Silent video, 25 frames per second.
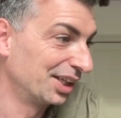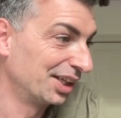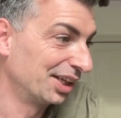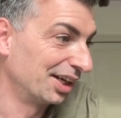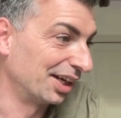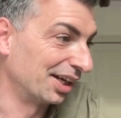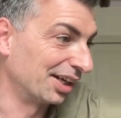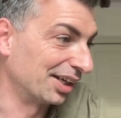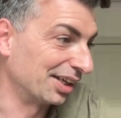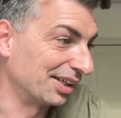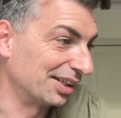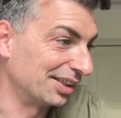
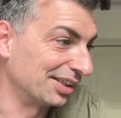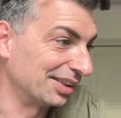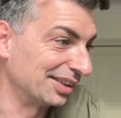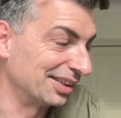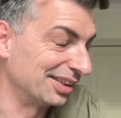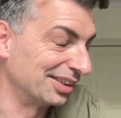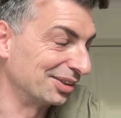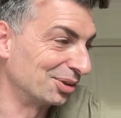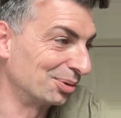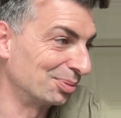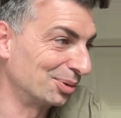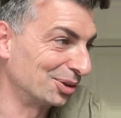uh,
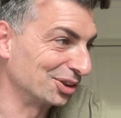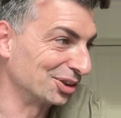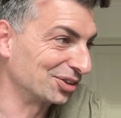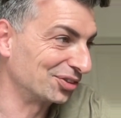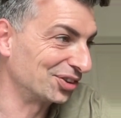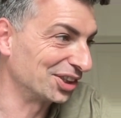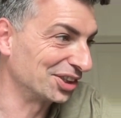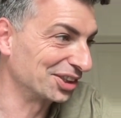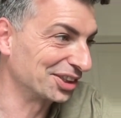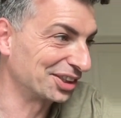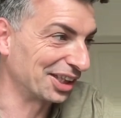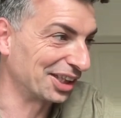it almost
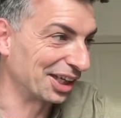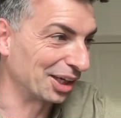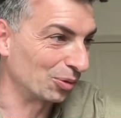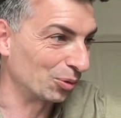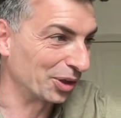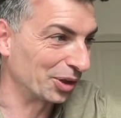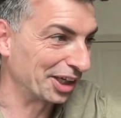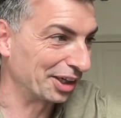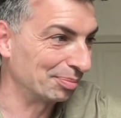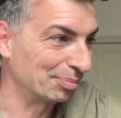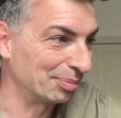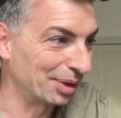feels that
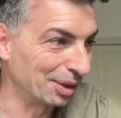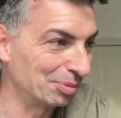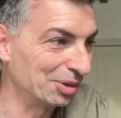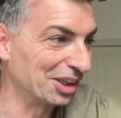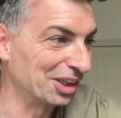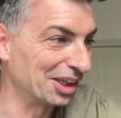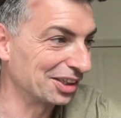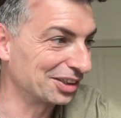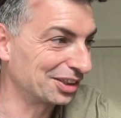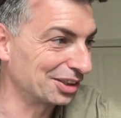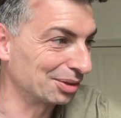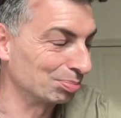way. Maybe
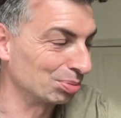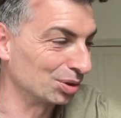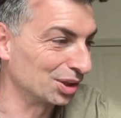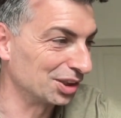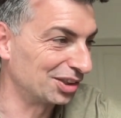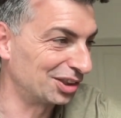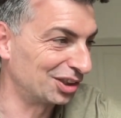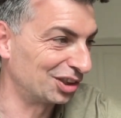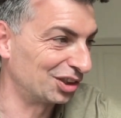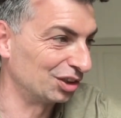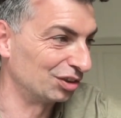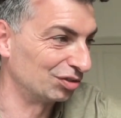that's a
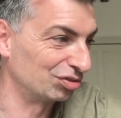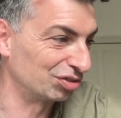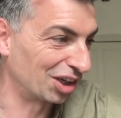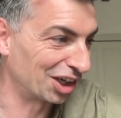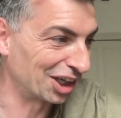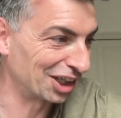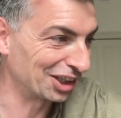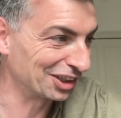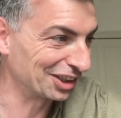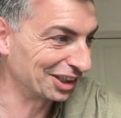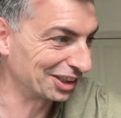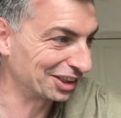bridge too
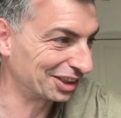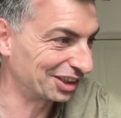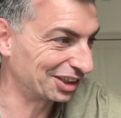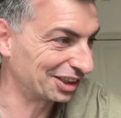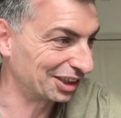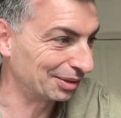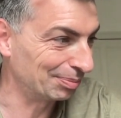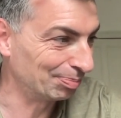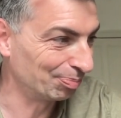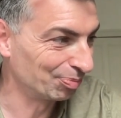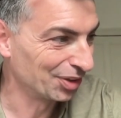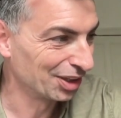far. Let's
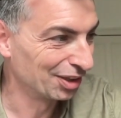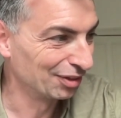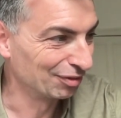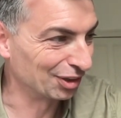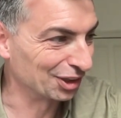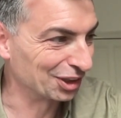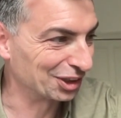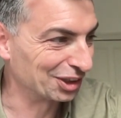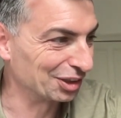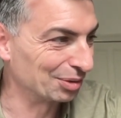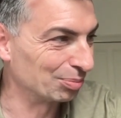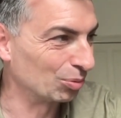see.
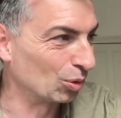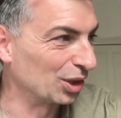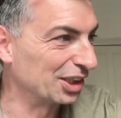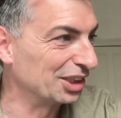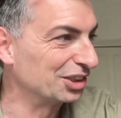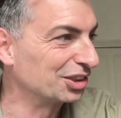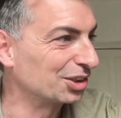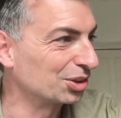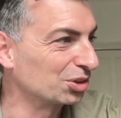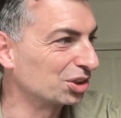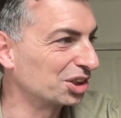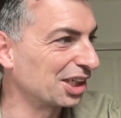First in the
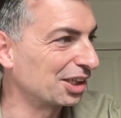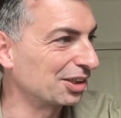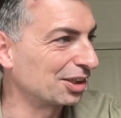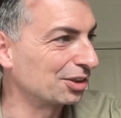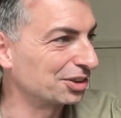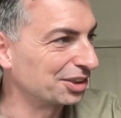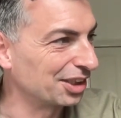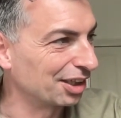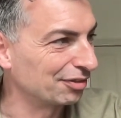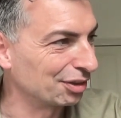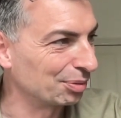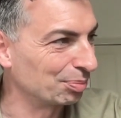morning. So shout
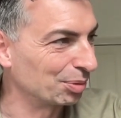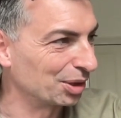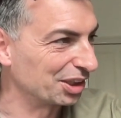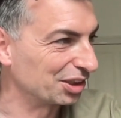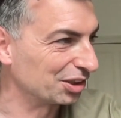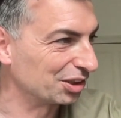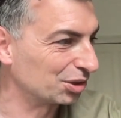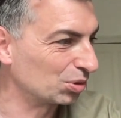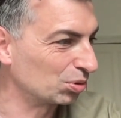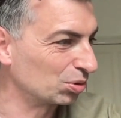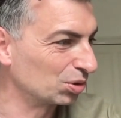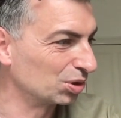out to
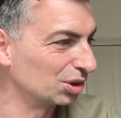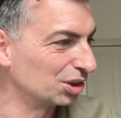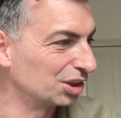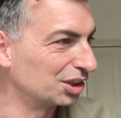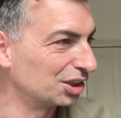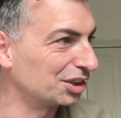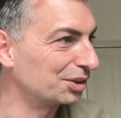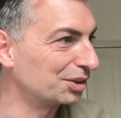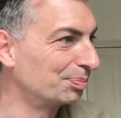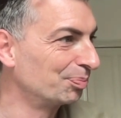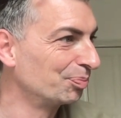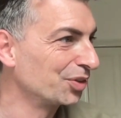everybody.
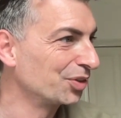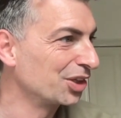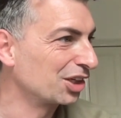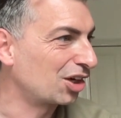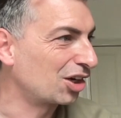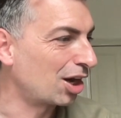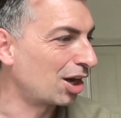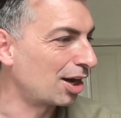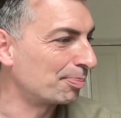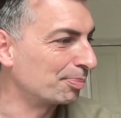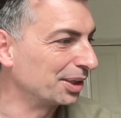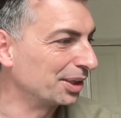Cruel,
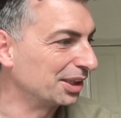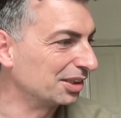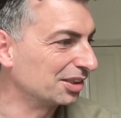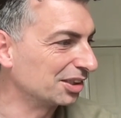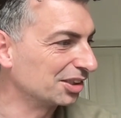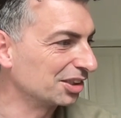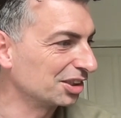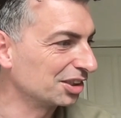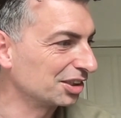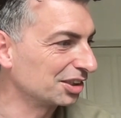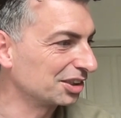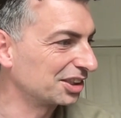
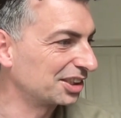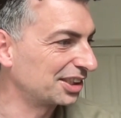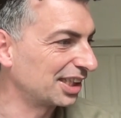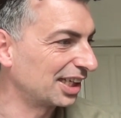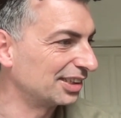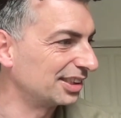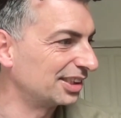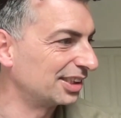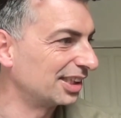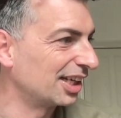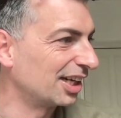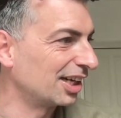Coppinger,
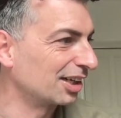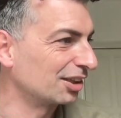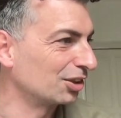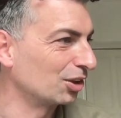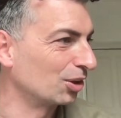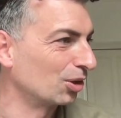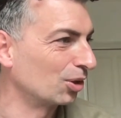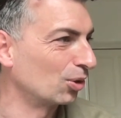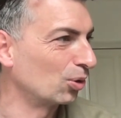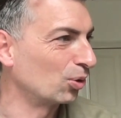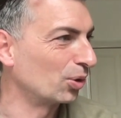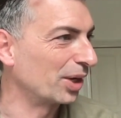
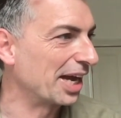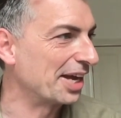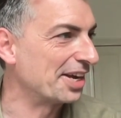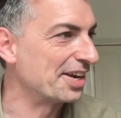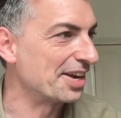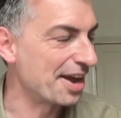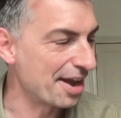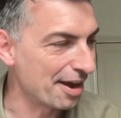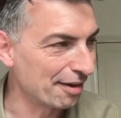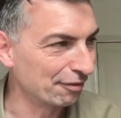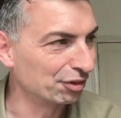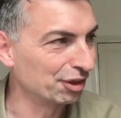Santiago, and
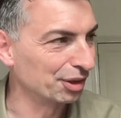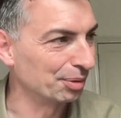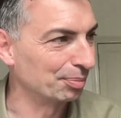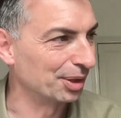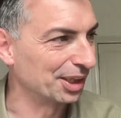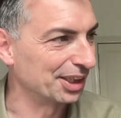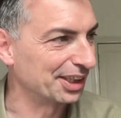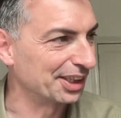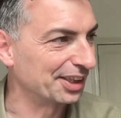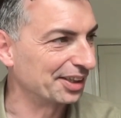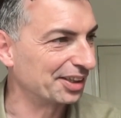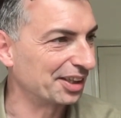
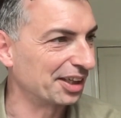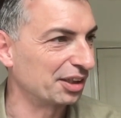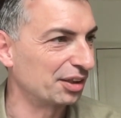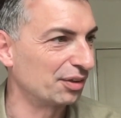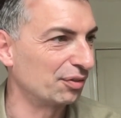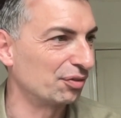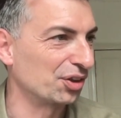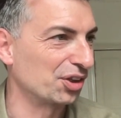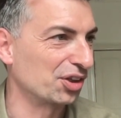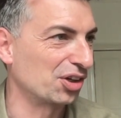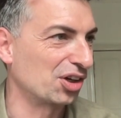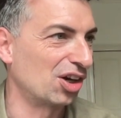everybody. Thank you
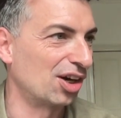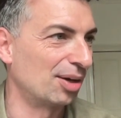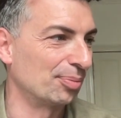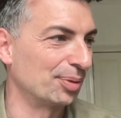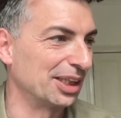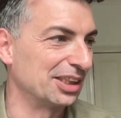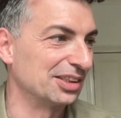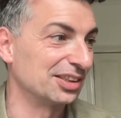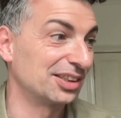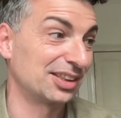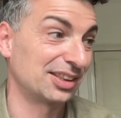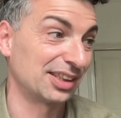for the
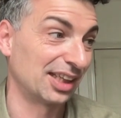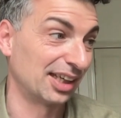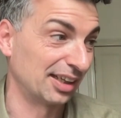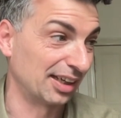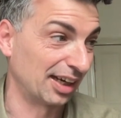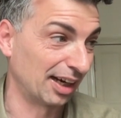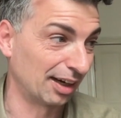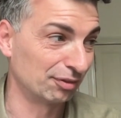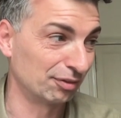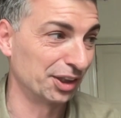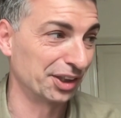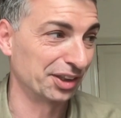comments and
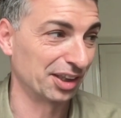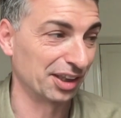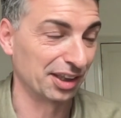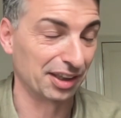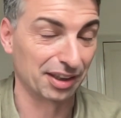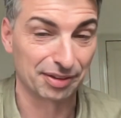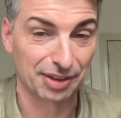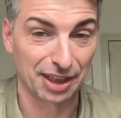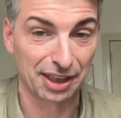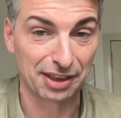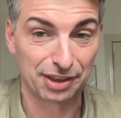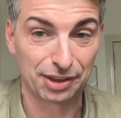
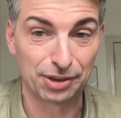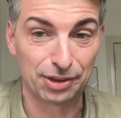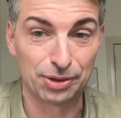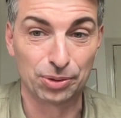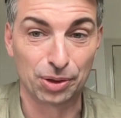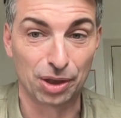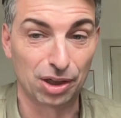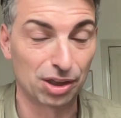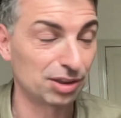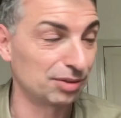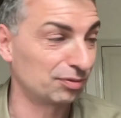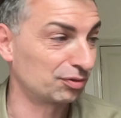everything. Thank you
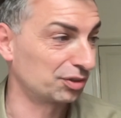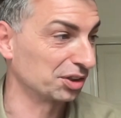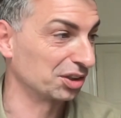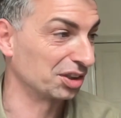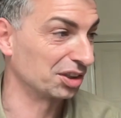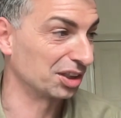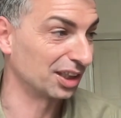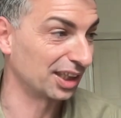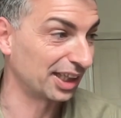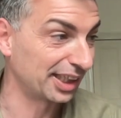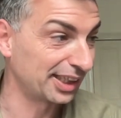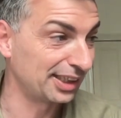all for the
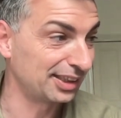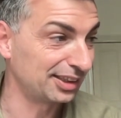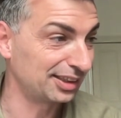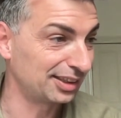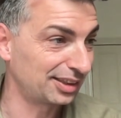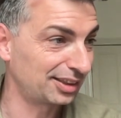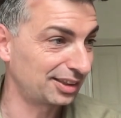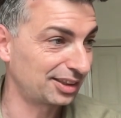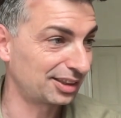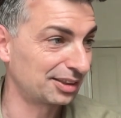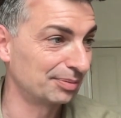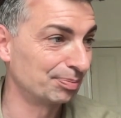
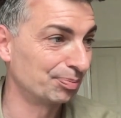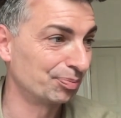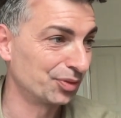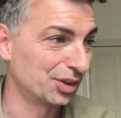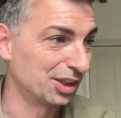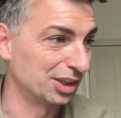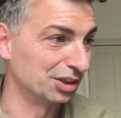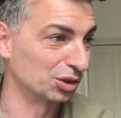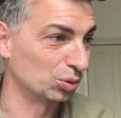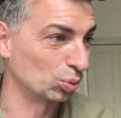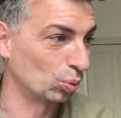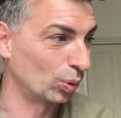likes
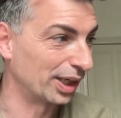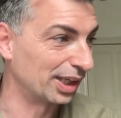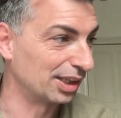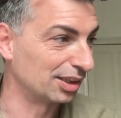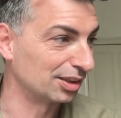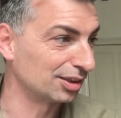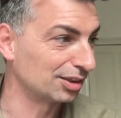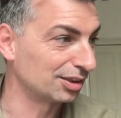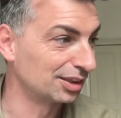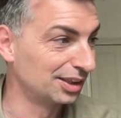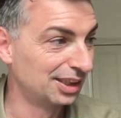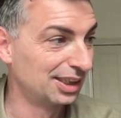as
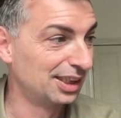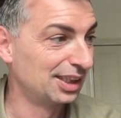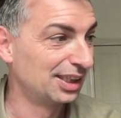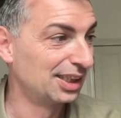well.